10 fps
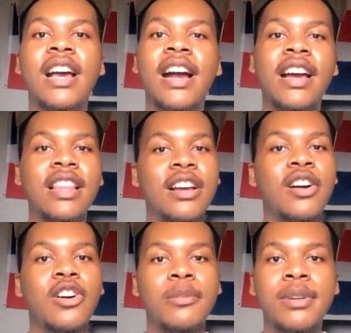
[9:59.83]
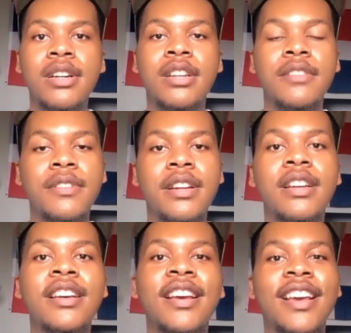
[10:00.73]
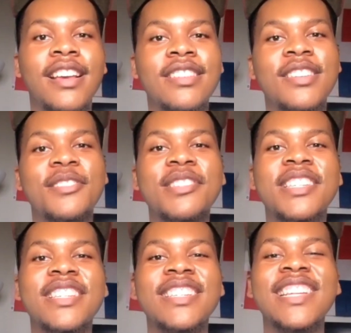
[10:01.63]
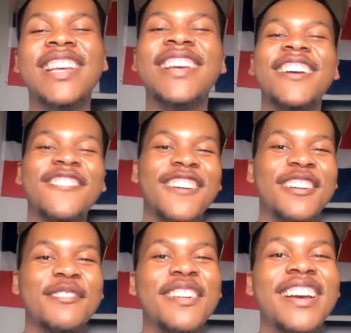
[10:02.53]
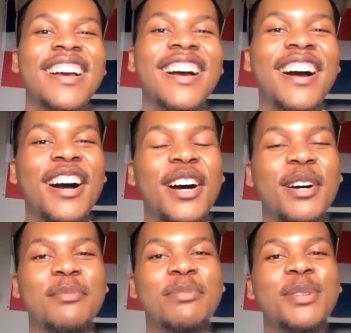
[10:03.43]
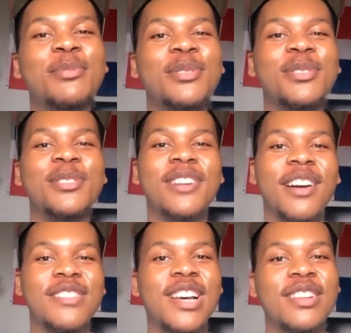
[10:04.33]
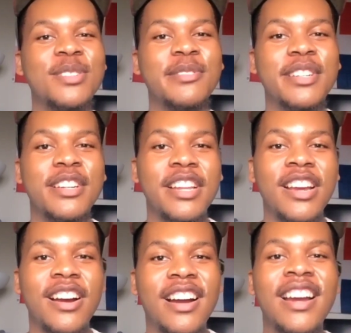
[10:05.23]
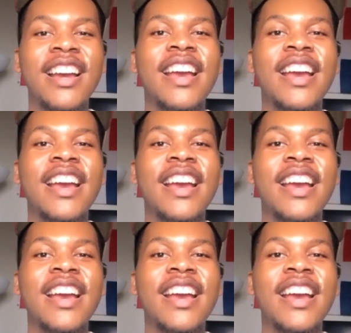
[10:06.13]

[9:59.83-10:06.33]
I got like a whole book of different excuses from people who I've talked to in the DR.